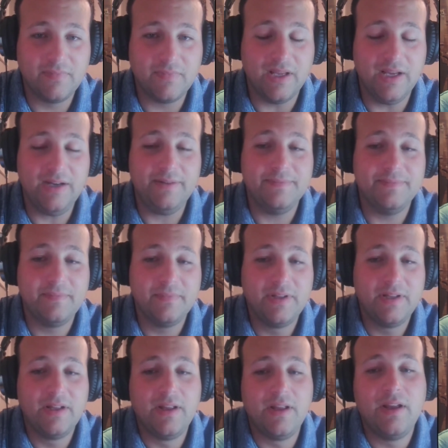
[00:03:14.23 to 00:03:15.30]
week. Yeah.
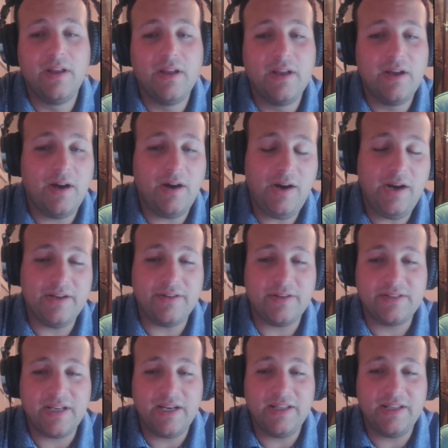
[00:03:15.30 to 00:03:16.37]
All right,
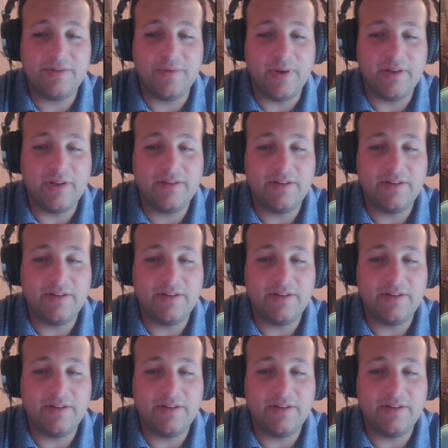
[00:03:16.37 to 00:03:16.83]
let's get into it.